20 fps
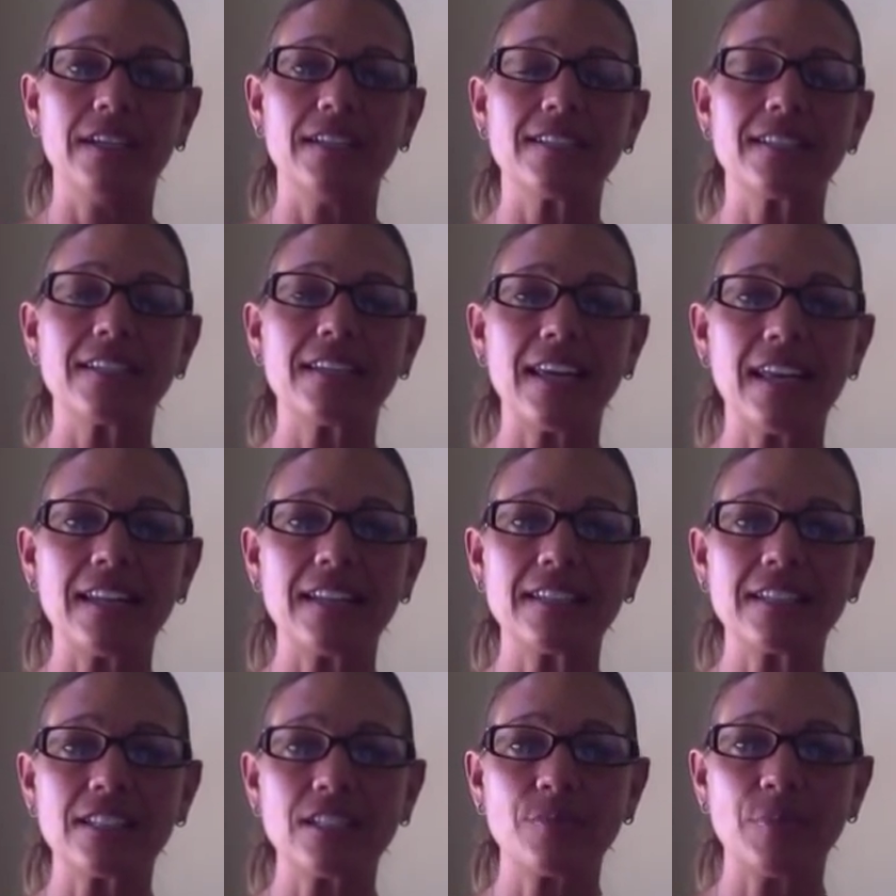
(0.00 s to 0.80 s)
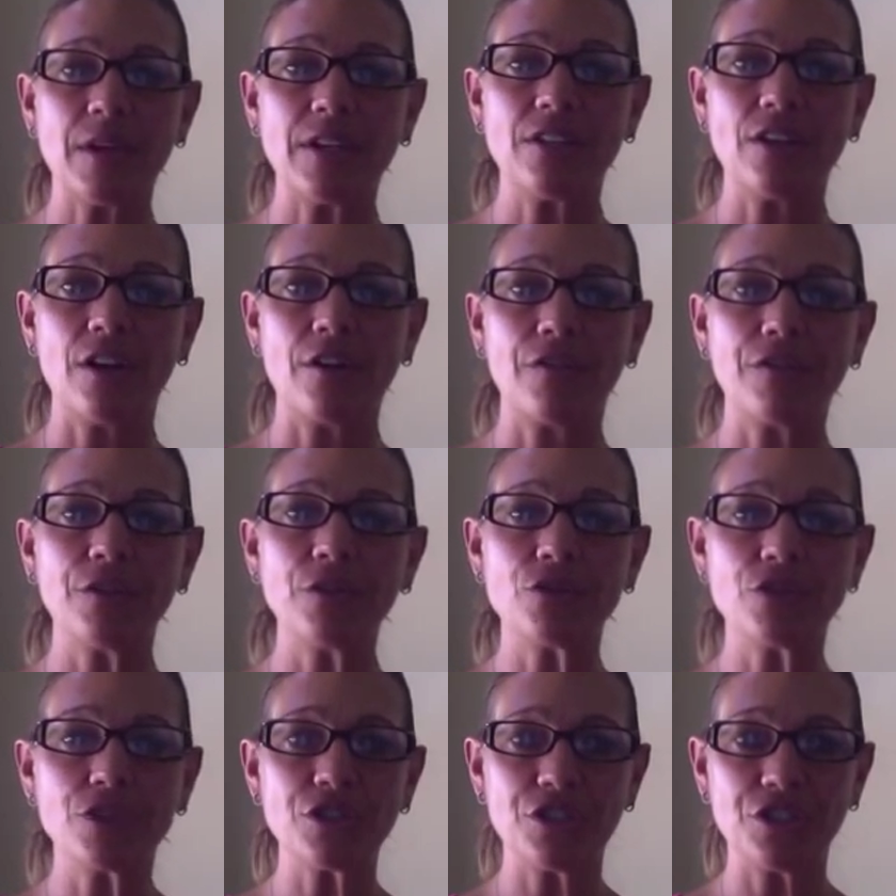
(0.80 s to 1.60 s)
to getting to spend our
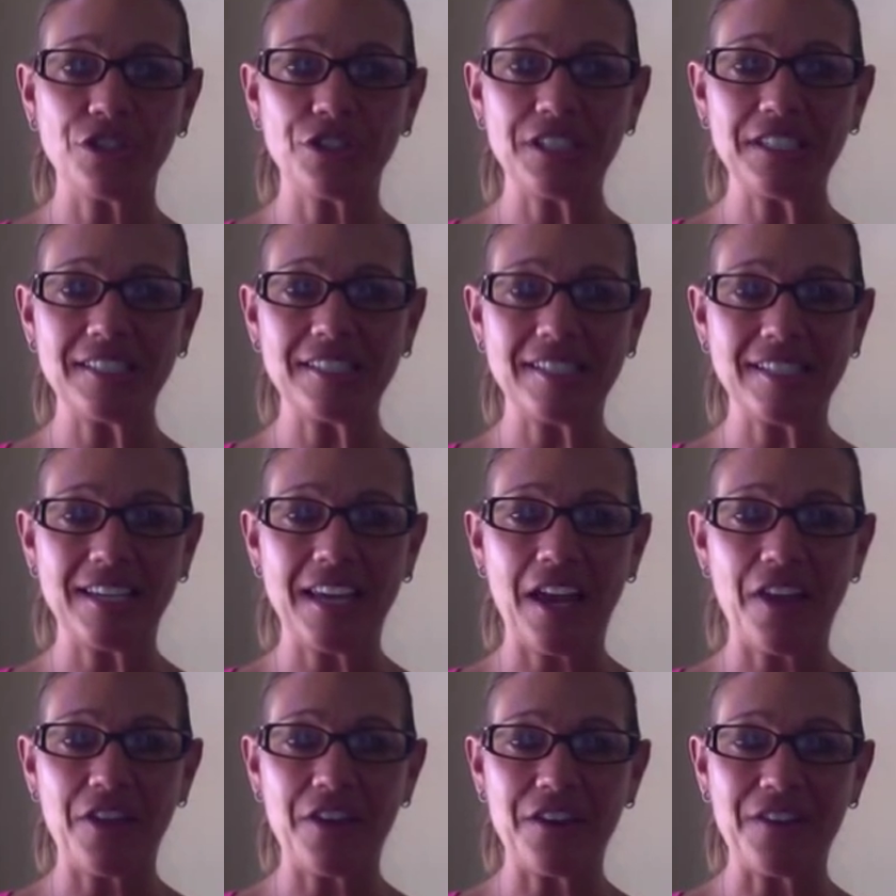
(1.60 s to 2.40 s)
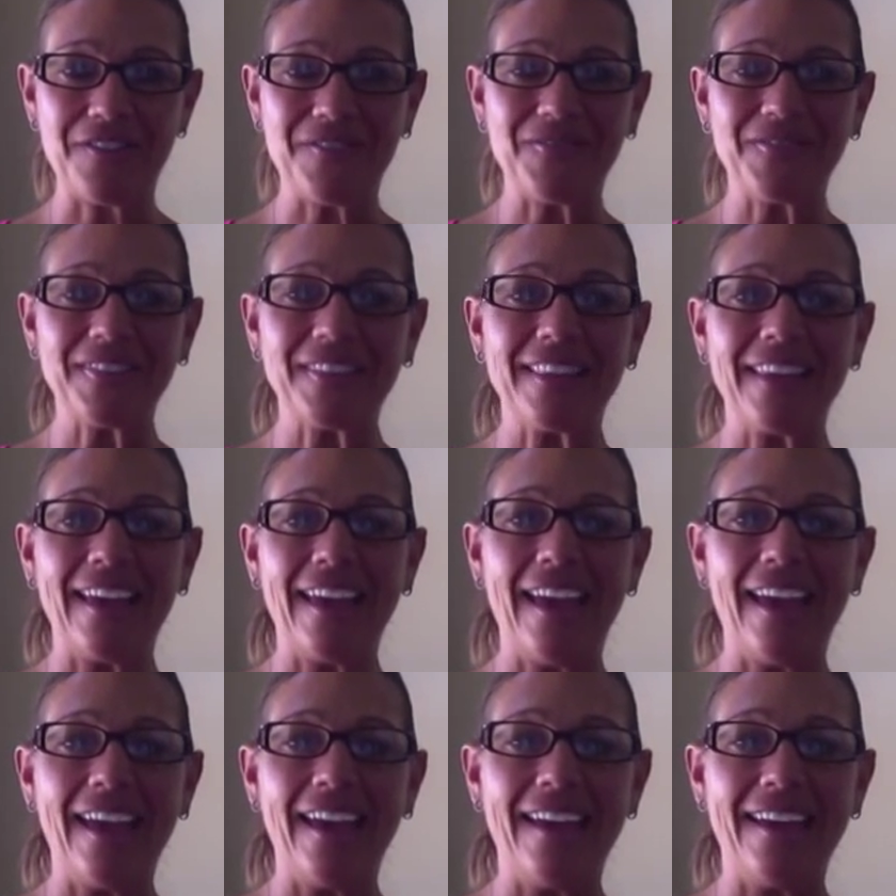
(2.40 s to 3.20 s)
future journeys together.
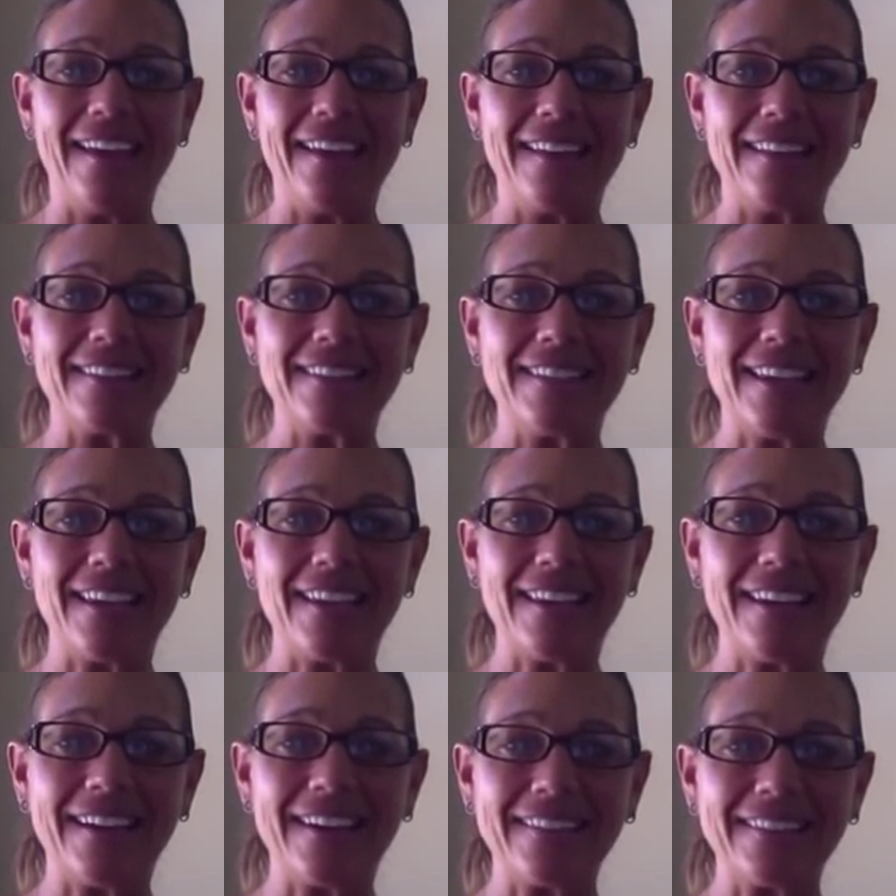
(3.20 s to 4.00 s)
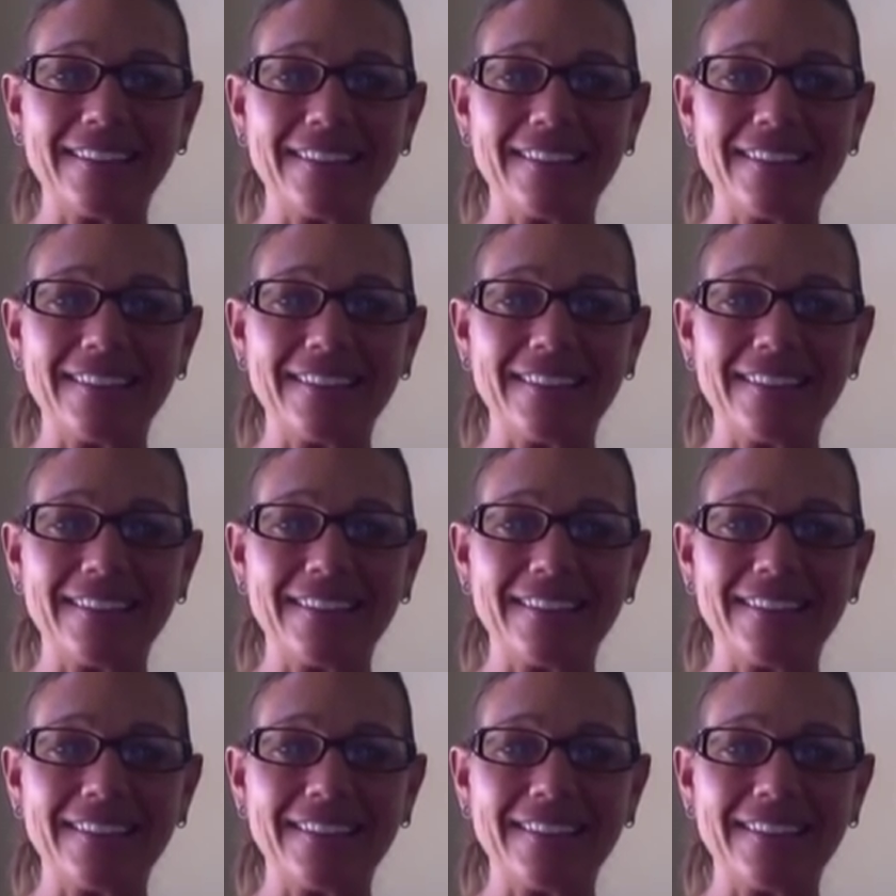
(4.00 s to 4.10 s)
Take care.